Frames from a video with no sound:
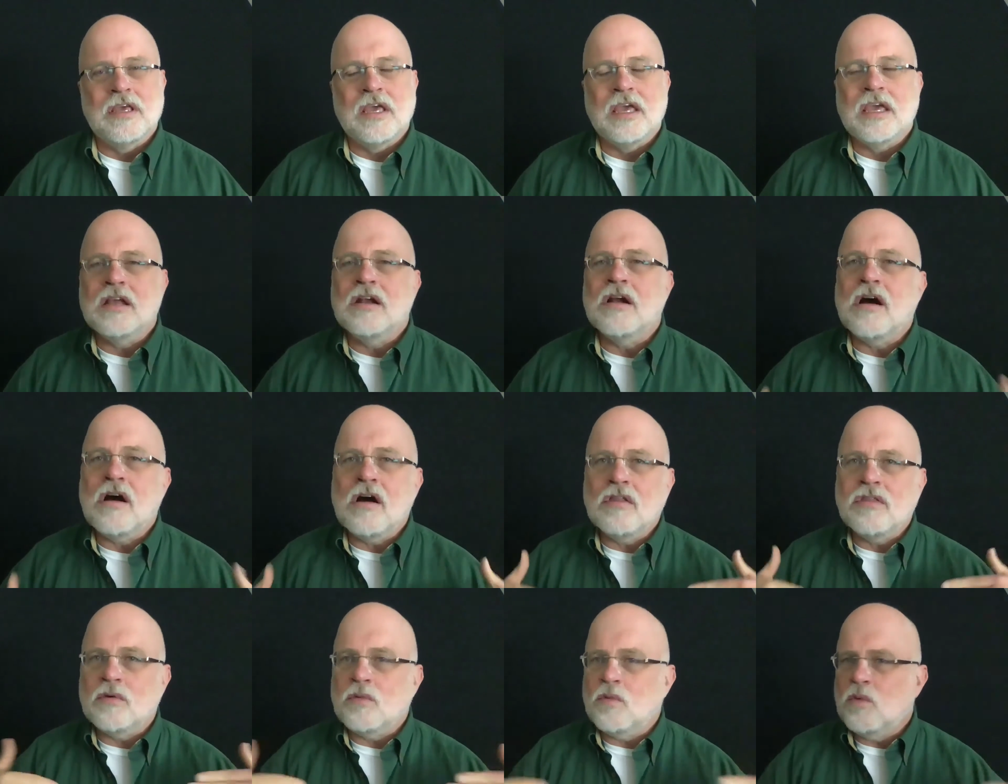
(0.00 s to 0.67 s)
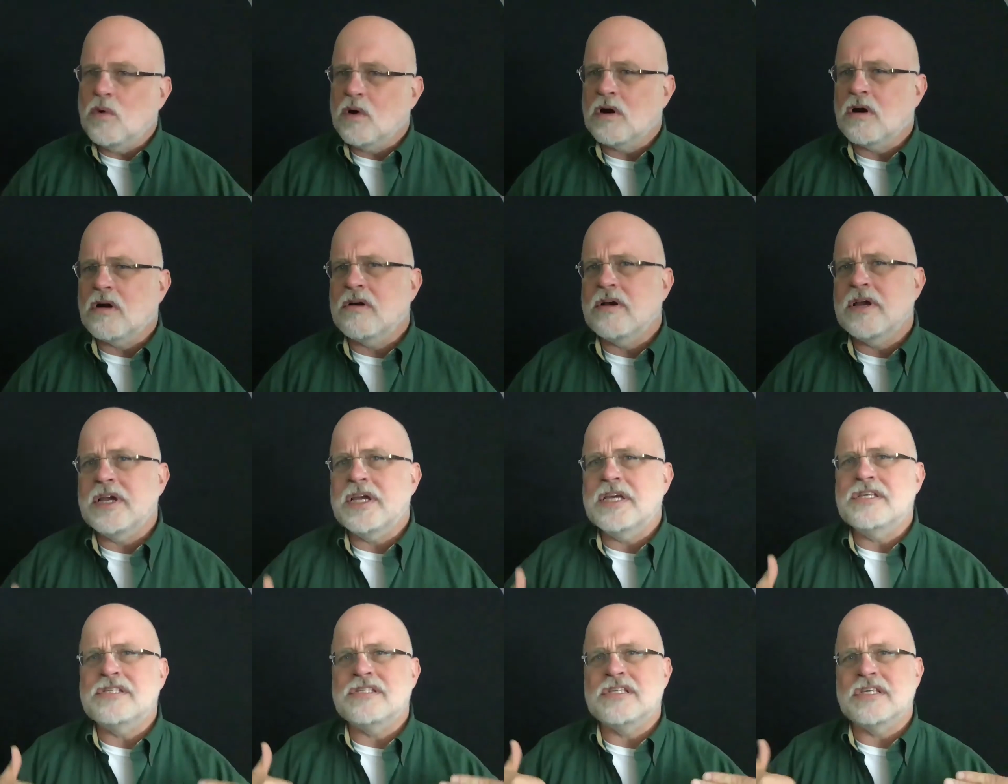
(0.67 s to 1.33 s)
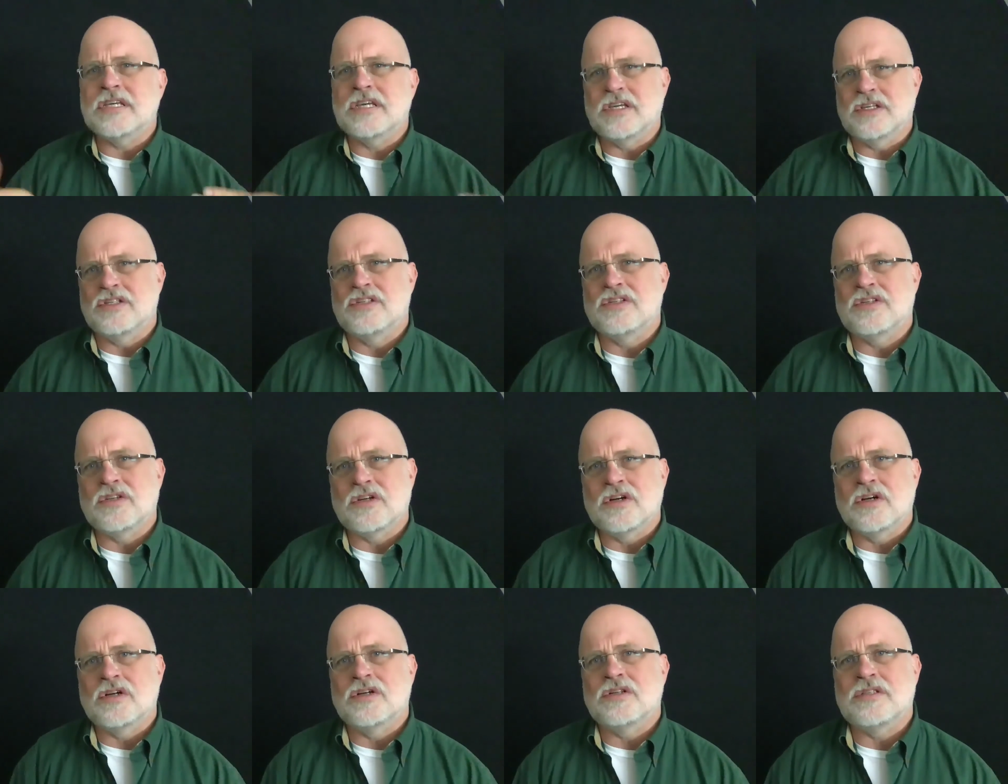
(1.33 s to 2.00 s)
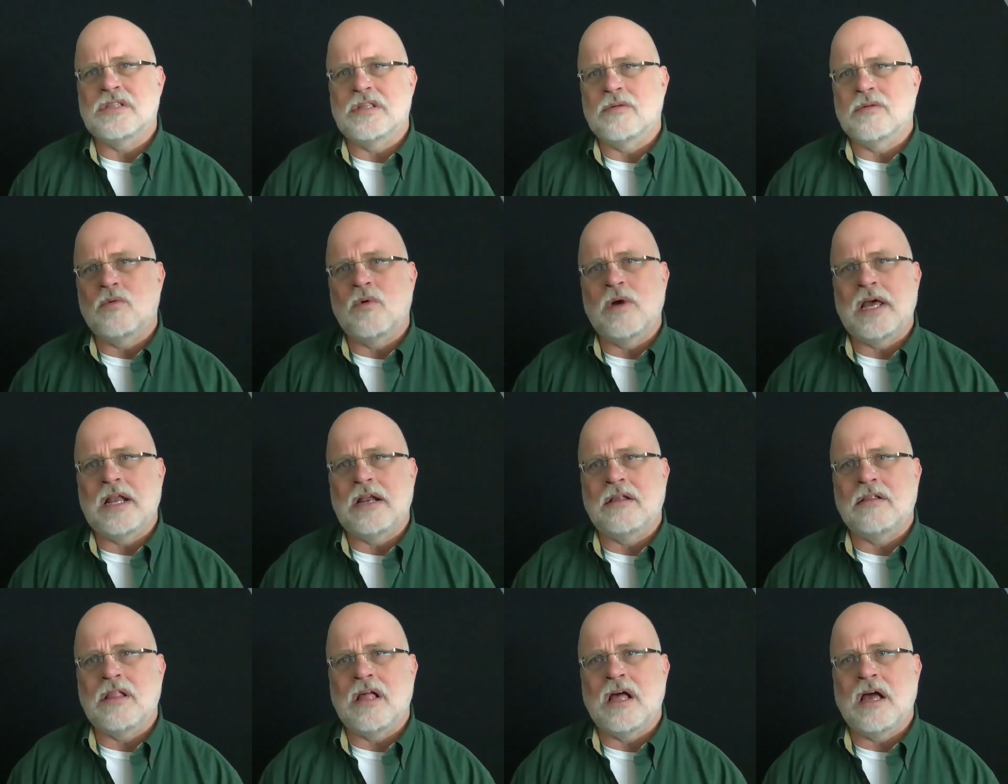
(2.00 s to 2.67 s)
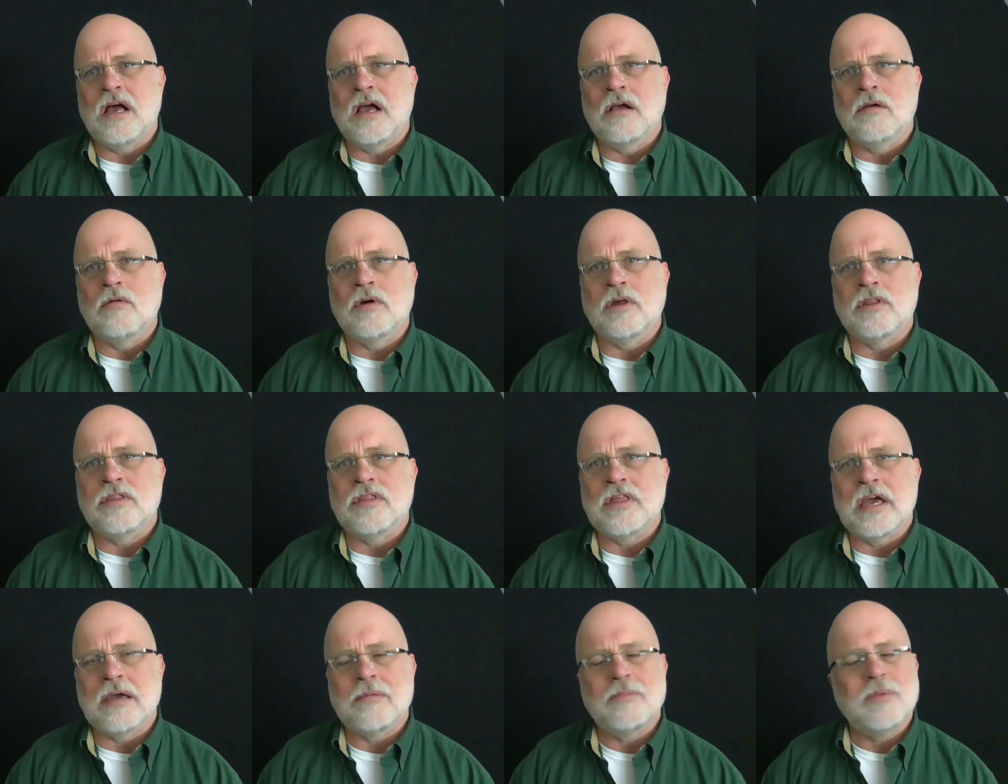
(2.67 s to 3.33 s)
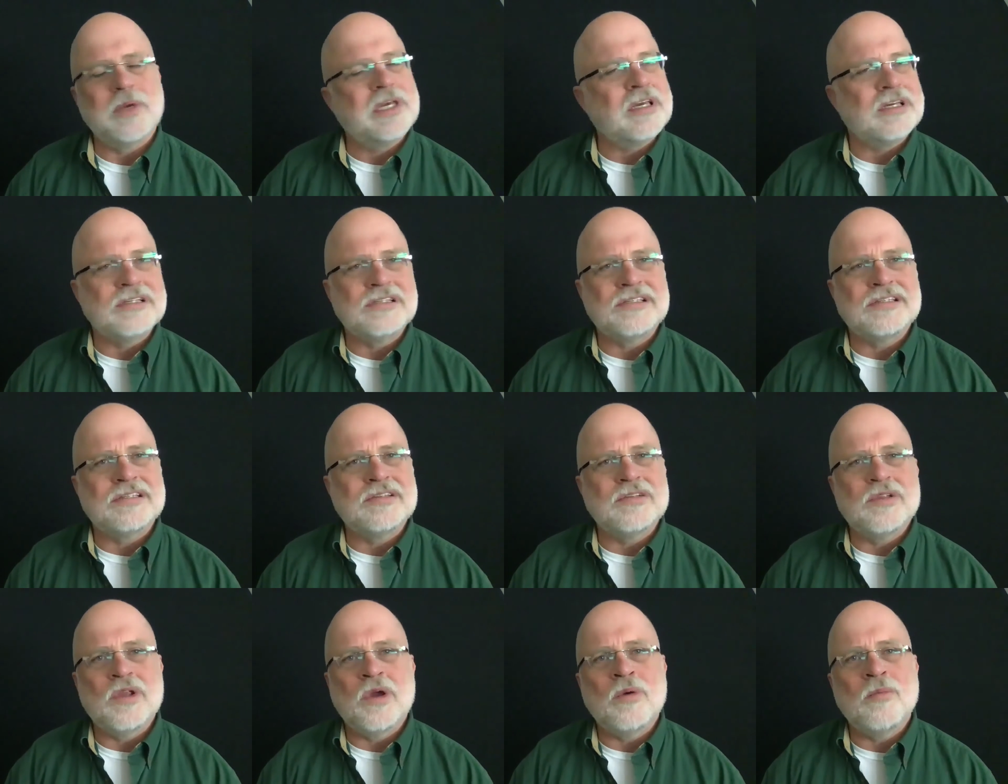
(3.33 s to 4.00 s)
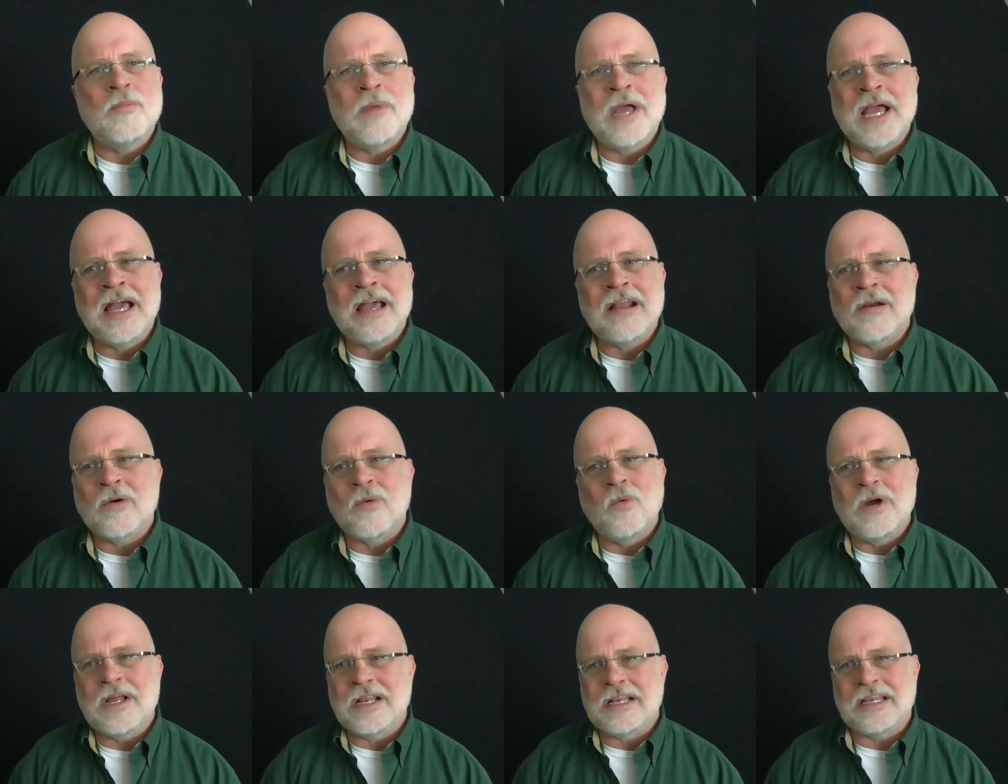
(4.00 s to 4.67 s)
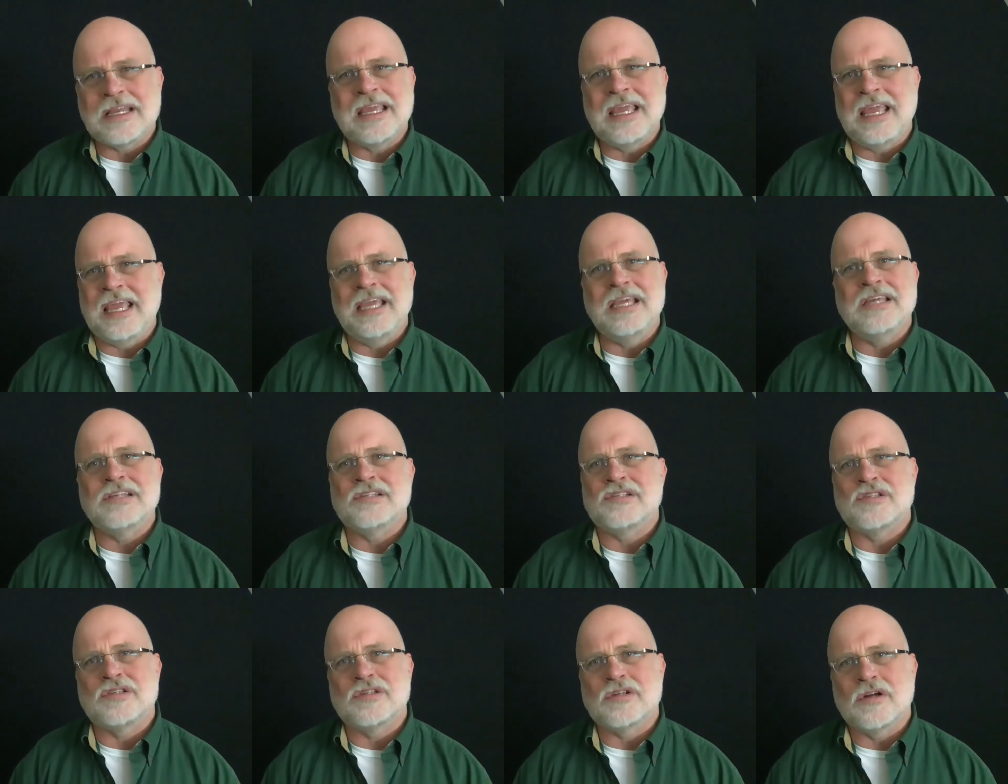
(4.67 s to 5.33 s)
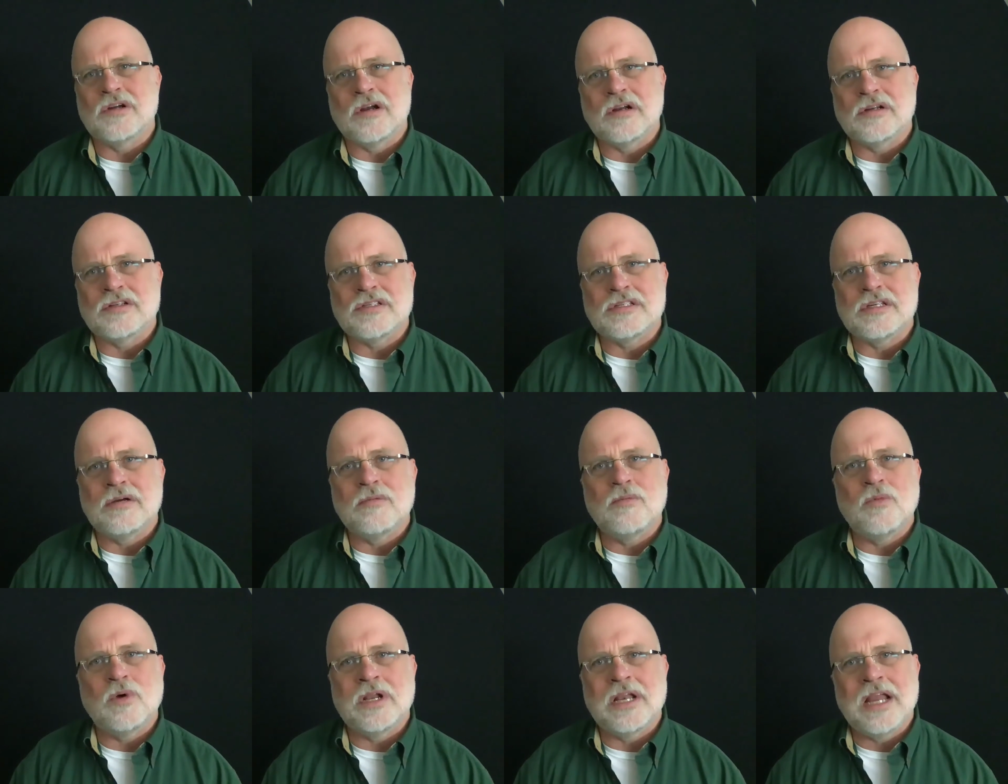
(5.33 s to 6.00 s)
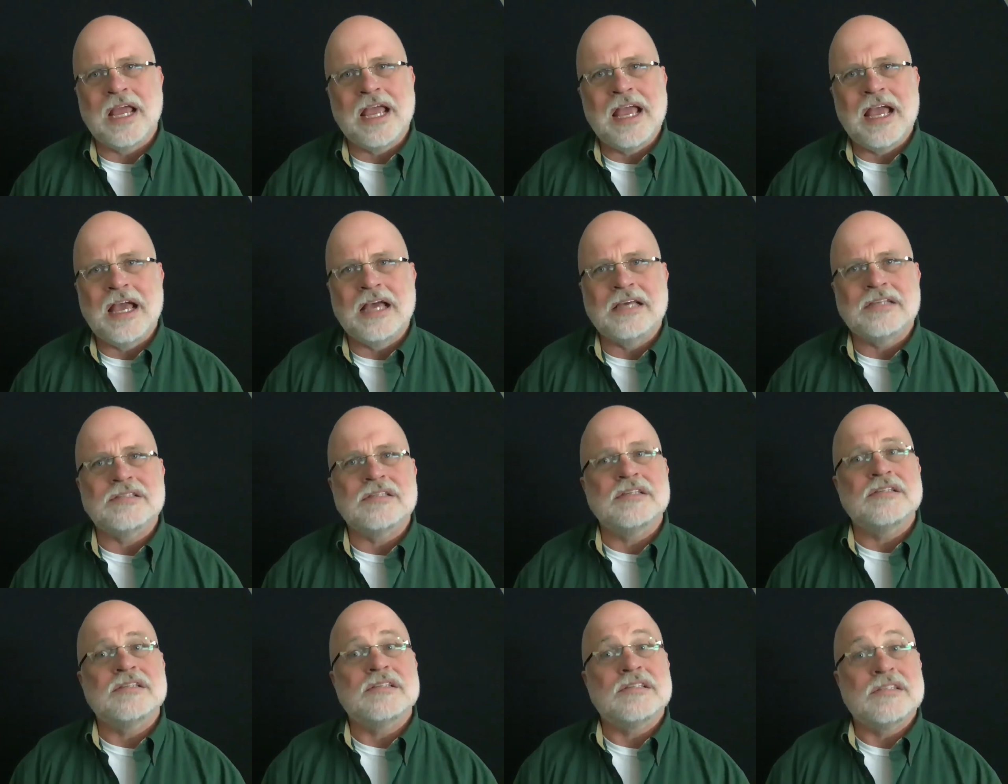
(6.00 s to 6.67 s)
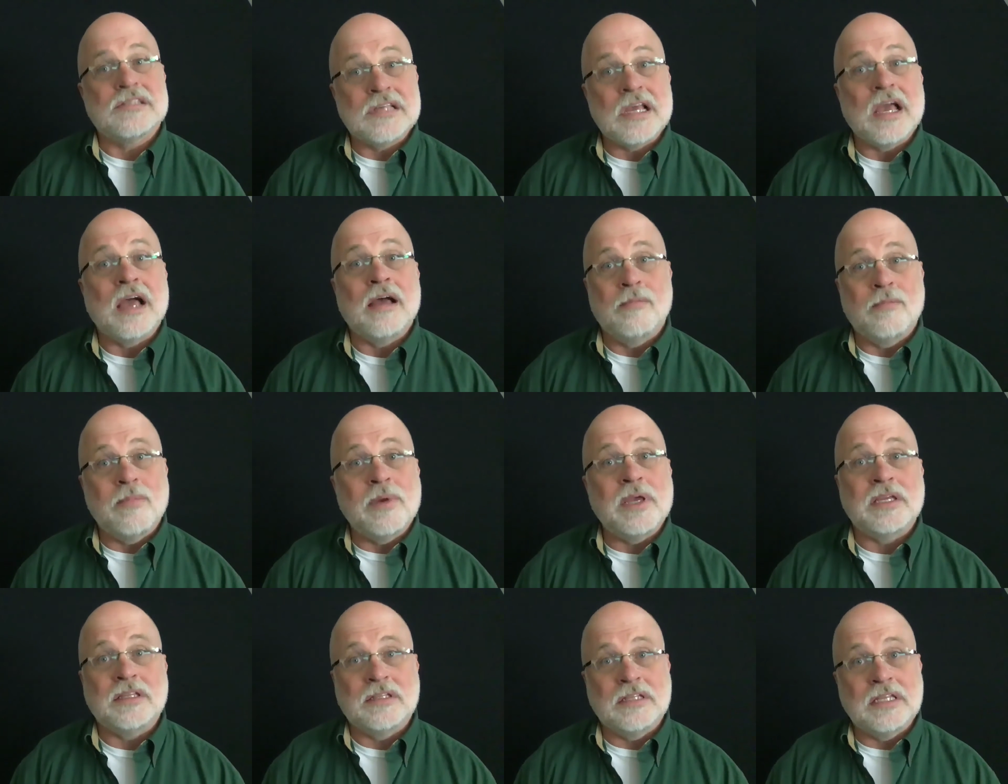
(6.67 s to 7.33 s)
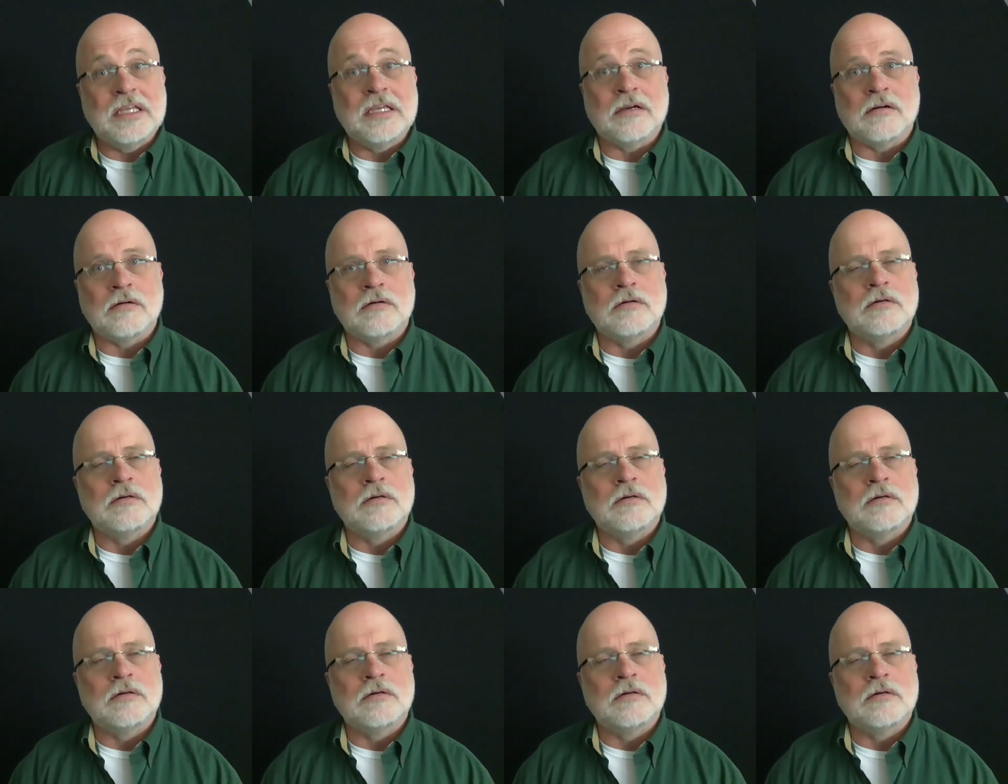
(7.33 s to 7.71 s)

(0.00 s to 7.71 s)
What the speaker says: And all the worries and concerns that went along with that. Because no matter what cancer someone has, it's a big deal.